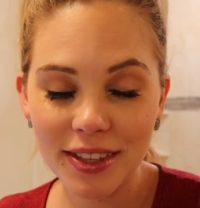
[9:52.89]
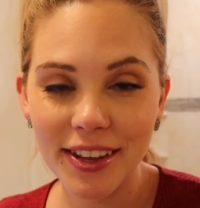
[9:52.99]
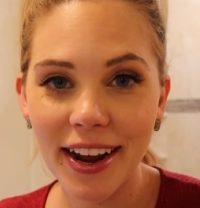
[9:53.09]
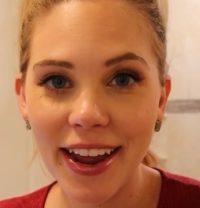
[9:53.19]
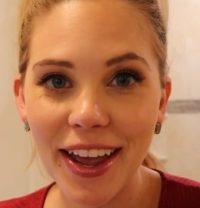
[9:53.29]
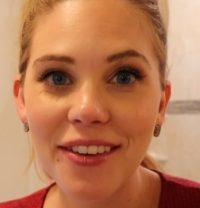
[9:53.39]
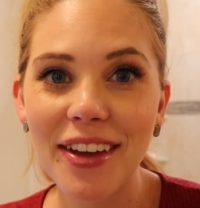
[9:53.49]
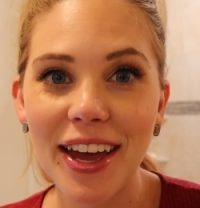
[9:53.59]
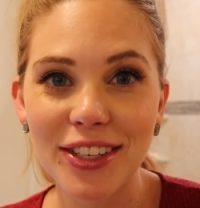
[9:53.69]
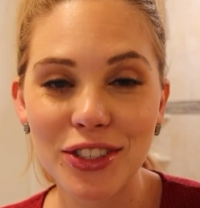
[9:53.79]
that I have
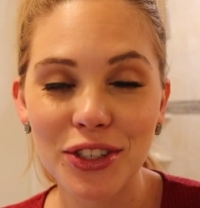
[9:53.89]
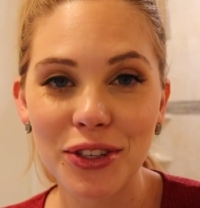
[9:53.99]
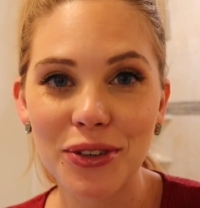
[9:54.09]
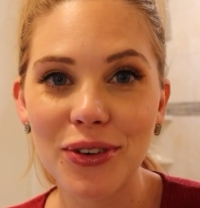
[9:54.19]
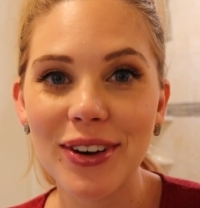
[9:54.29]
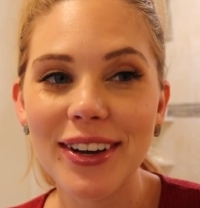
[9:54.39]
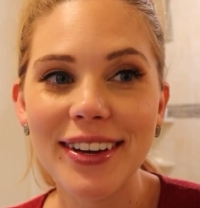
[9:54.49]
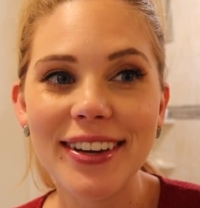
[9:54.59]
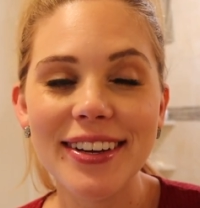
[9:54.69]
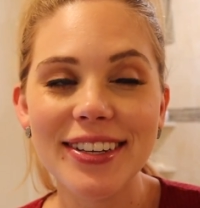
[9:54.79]
had to
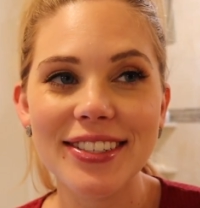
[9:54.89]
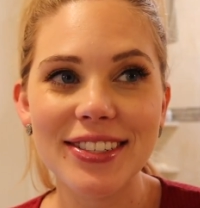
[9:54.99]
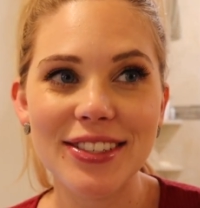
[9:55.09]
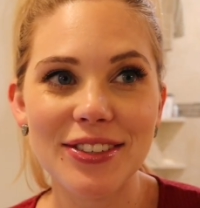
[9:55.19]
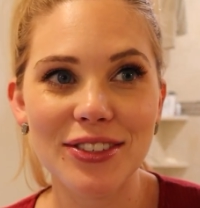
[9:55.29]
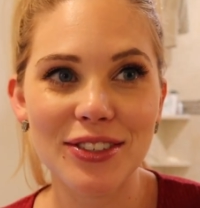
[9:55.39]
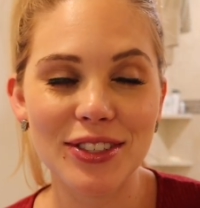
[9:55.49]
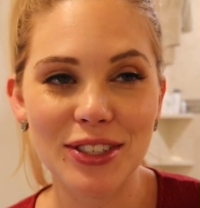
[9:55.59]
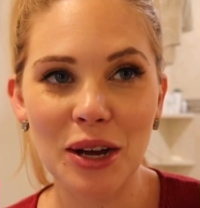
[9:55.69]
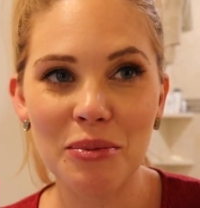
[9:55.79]

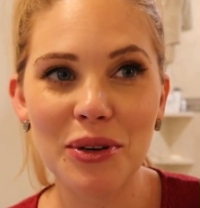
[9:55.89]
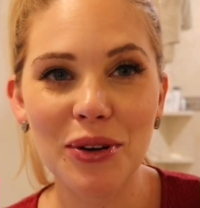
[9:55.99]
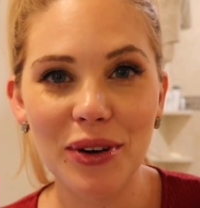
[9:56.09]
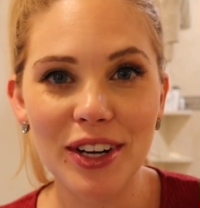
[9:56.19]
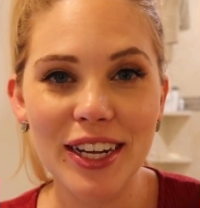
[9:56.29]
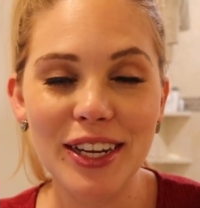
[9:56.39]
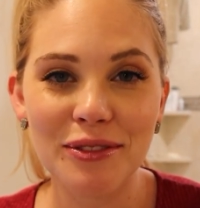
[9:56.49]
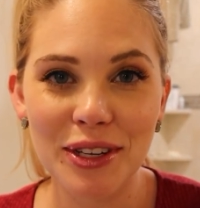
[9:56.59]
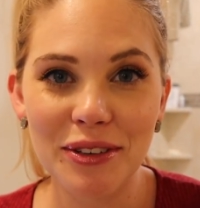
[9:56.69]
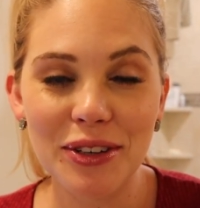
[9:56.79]
stop recording
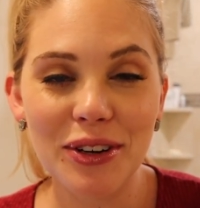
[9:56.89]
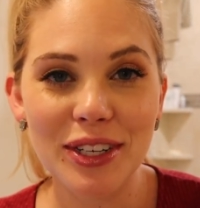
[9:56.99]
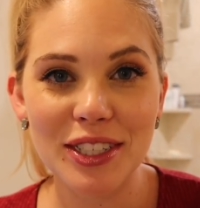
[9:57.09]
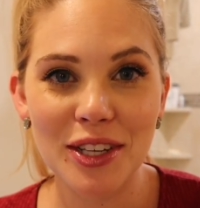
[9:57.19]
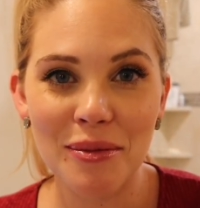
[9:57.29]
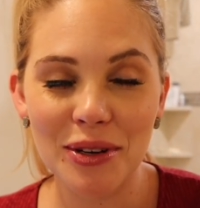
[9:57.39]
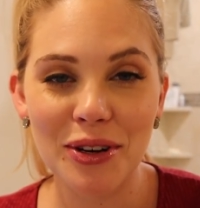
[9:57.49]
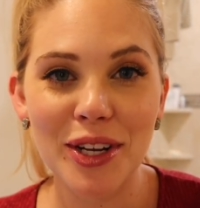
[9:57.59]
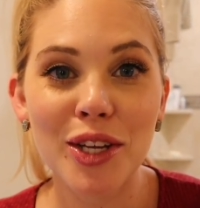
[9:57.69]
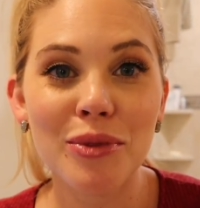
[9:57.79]
and re-record and stop
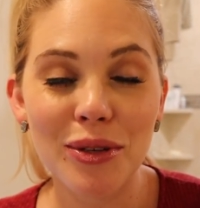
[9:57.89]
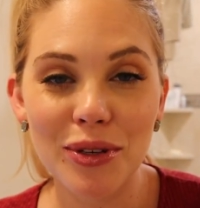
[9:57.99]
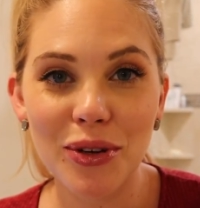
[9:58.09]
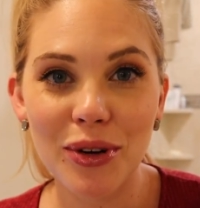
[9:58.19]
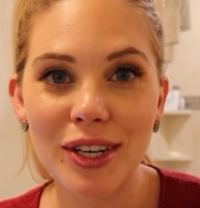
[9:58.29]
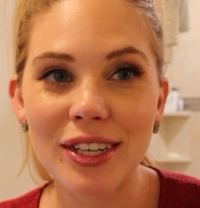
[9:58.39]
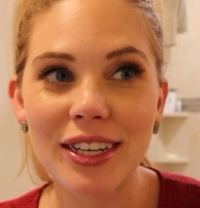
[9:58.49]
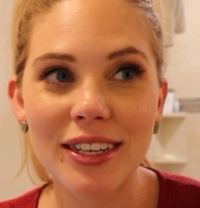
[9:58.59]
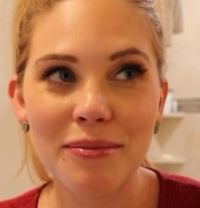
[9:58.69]
recording and re-record